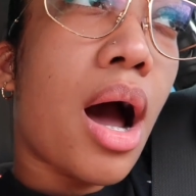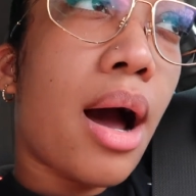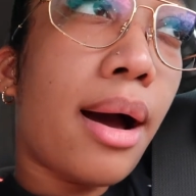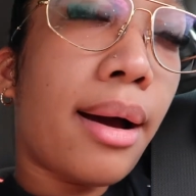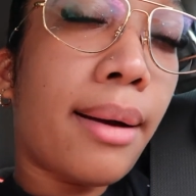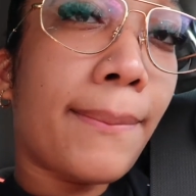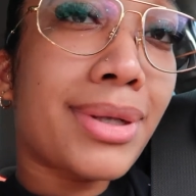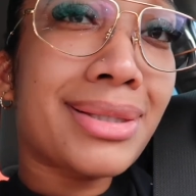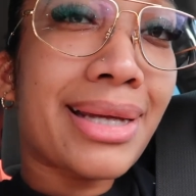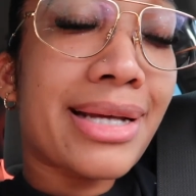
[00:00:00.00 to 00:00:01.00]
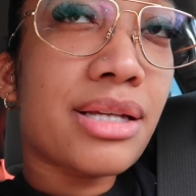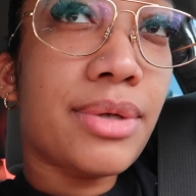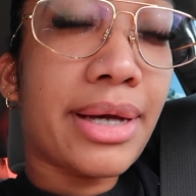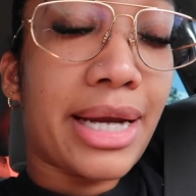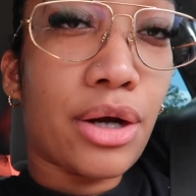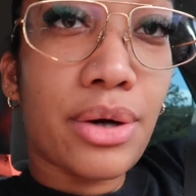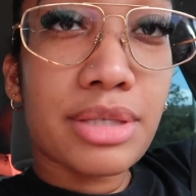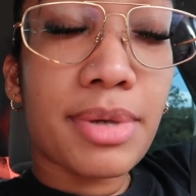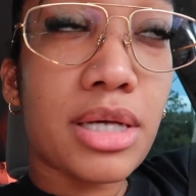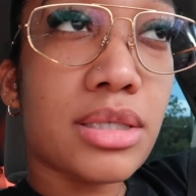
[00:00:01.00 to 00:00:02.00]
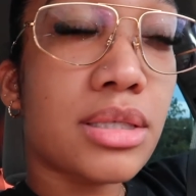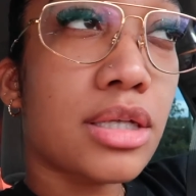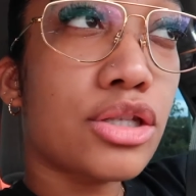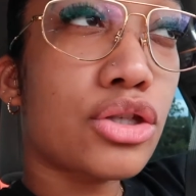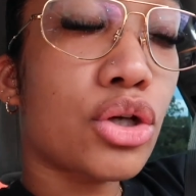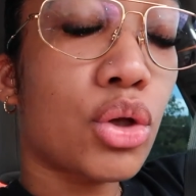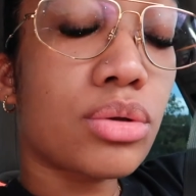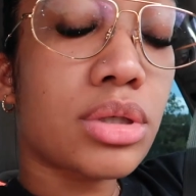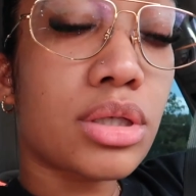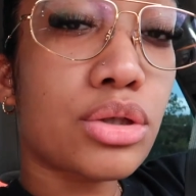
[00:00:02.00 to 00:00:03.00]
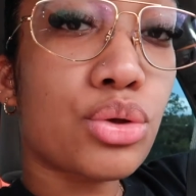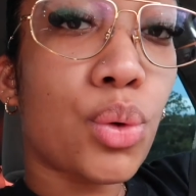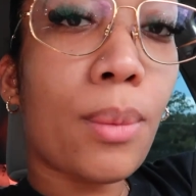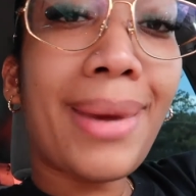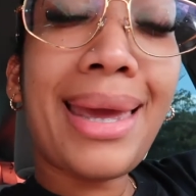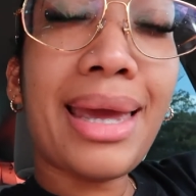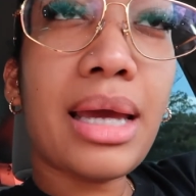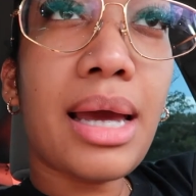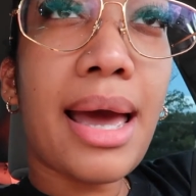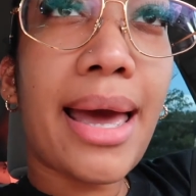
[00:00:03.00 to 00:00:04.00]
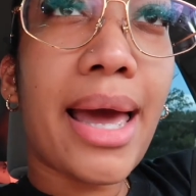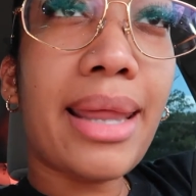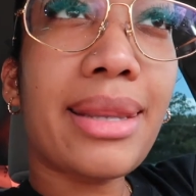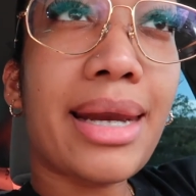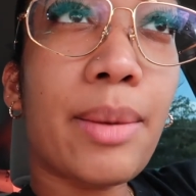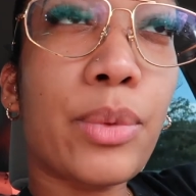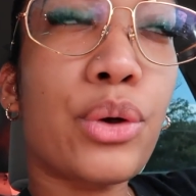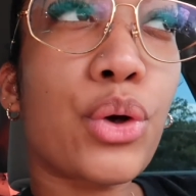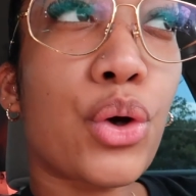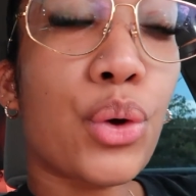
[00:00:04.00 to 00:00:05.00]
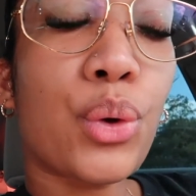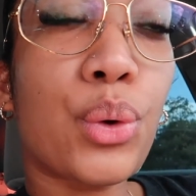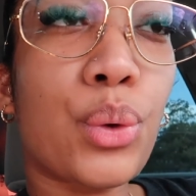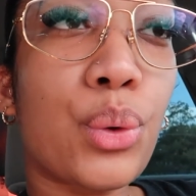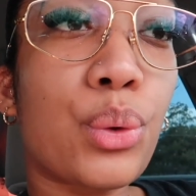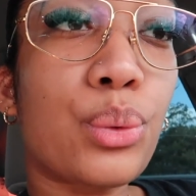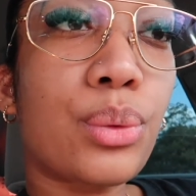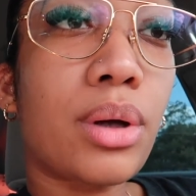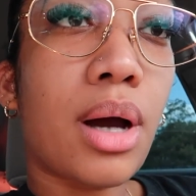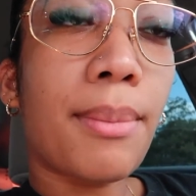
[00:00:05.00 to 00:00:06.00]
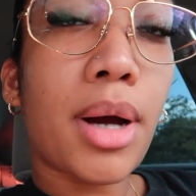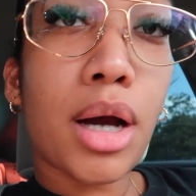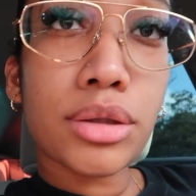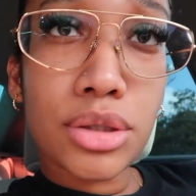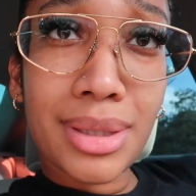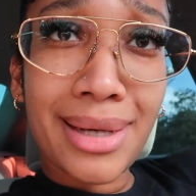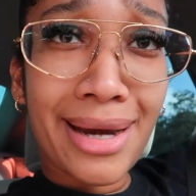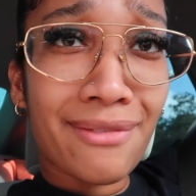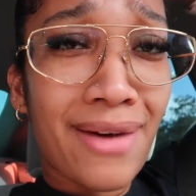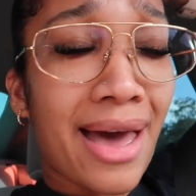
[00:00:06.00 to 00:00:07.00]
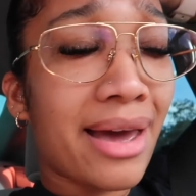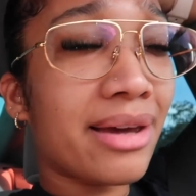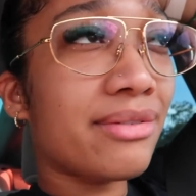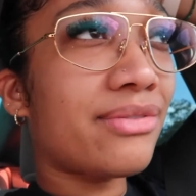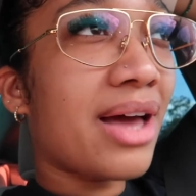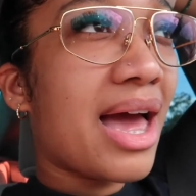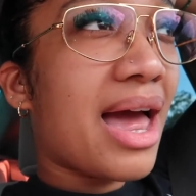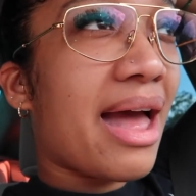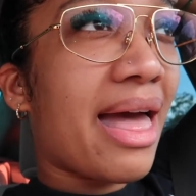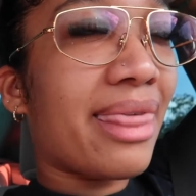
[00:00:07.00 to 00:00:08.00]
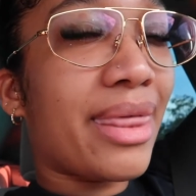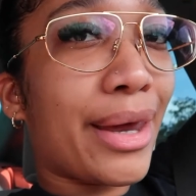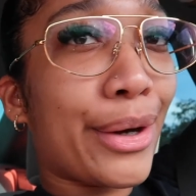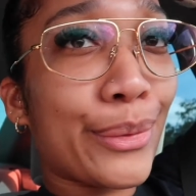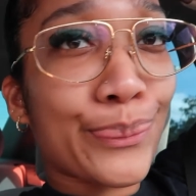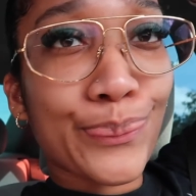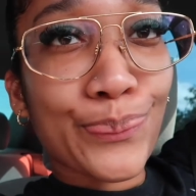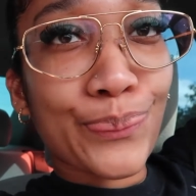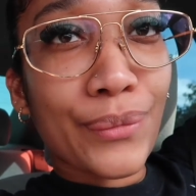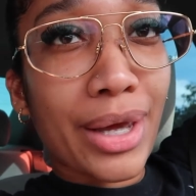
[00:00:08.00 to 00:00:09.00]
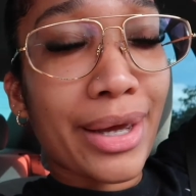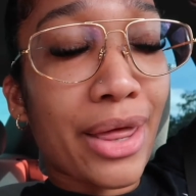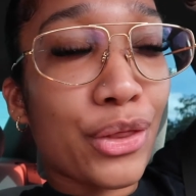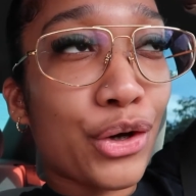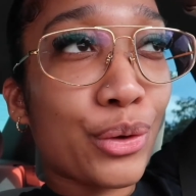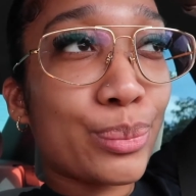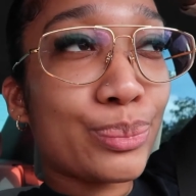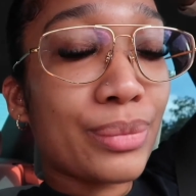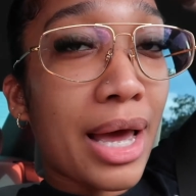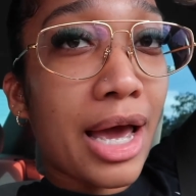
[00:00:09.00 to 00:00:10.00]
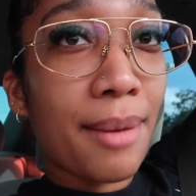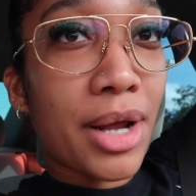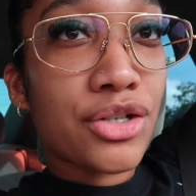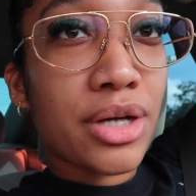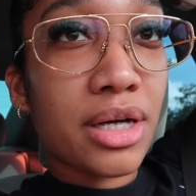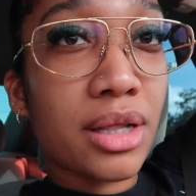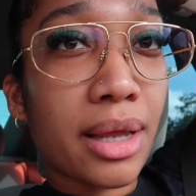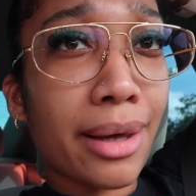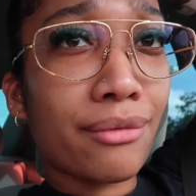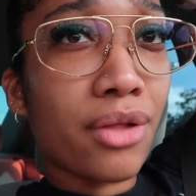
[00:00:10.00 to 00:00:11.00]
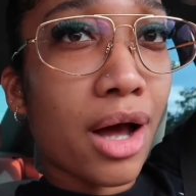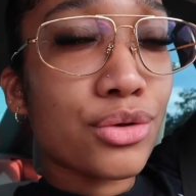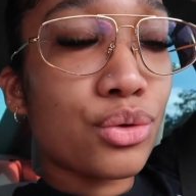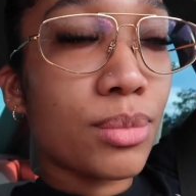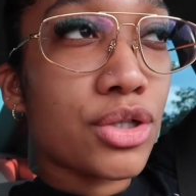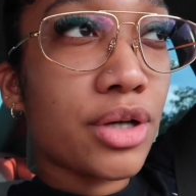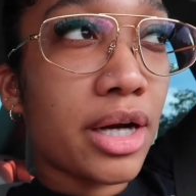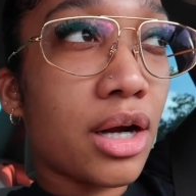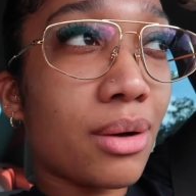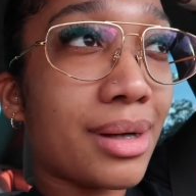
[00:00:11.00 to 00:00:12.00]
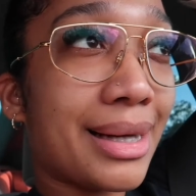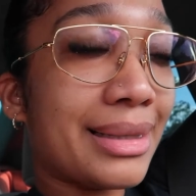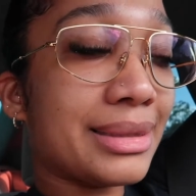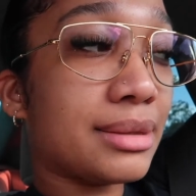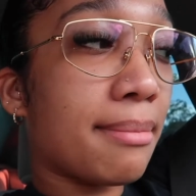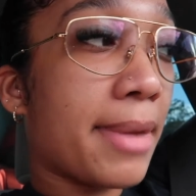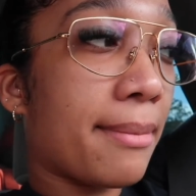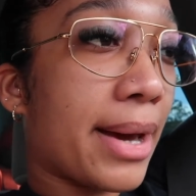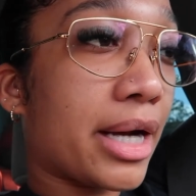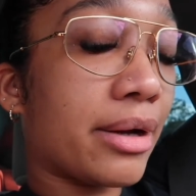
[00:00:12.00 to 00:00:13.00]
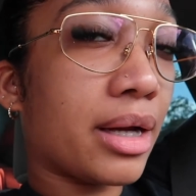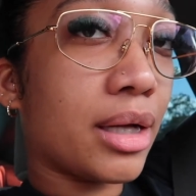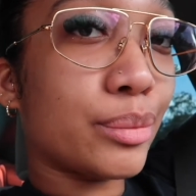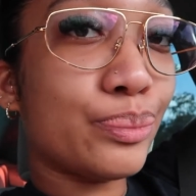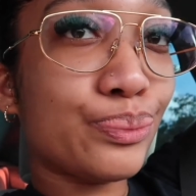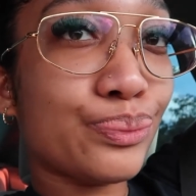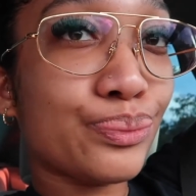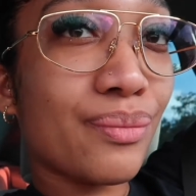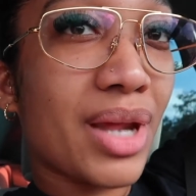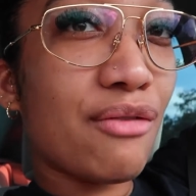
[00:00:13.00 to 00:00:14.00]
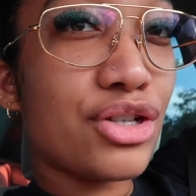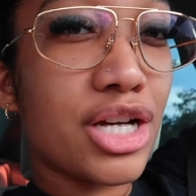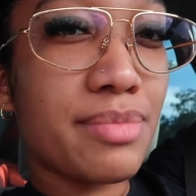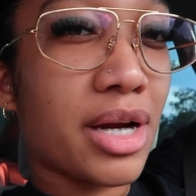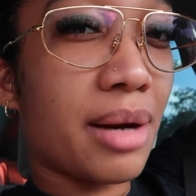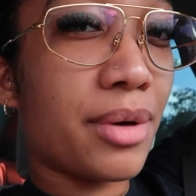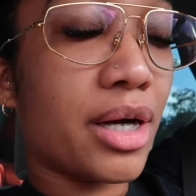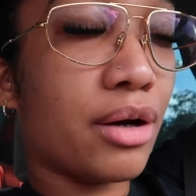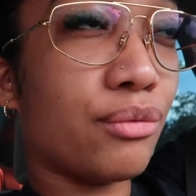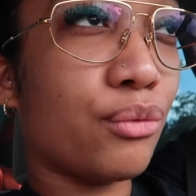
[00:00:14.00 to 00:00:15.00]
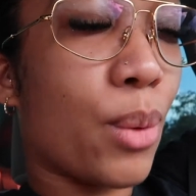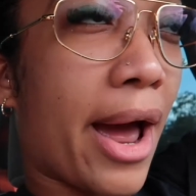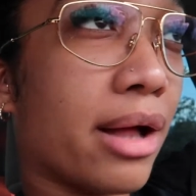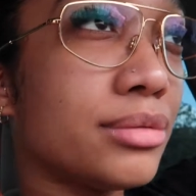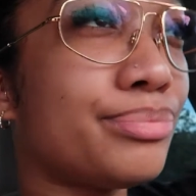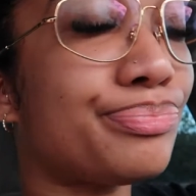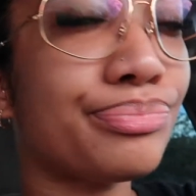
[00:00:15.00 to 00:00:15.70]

Um, I'm just gonna get some Dunkin' Donuts because it's the closest to me, and then I'm gonna go um, to the 95 and then get there. I'm not trying to like vlog too much right now because my battery, I haven't charged my camera in a while.